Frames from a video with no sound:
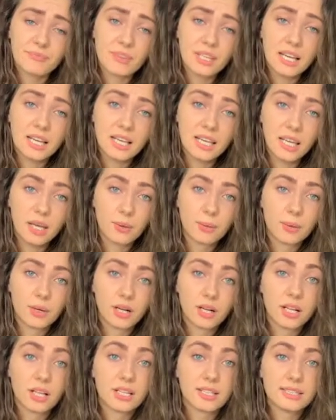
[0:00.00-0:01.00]
he
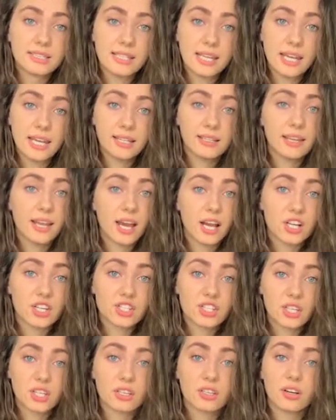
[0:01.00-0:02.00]
will take the
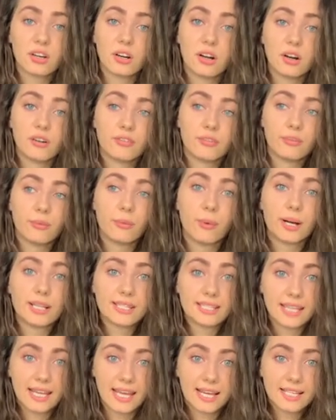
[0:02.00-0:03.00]
action of
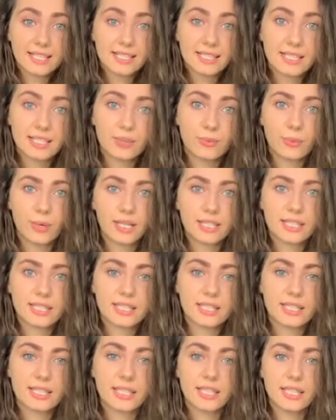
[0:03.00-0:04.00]
what's next, what's
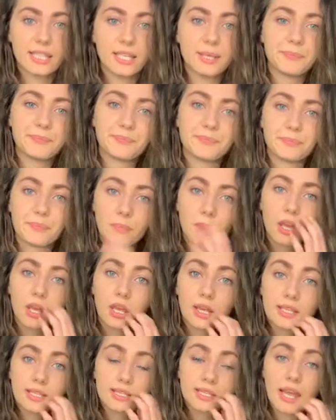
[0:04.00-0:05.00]
the
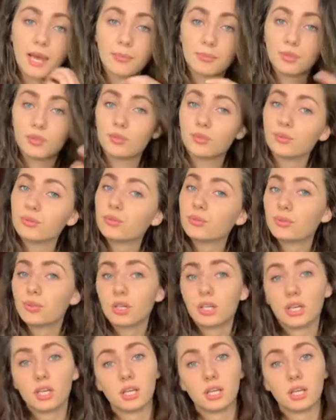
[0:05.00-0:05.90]
step to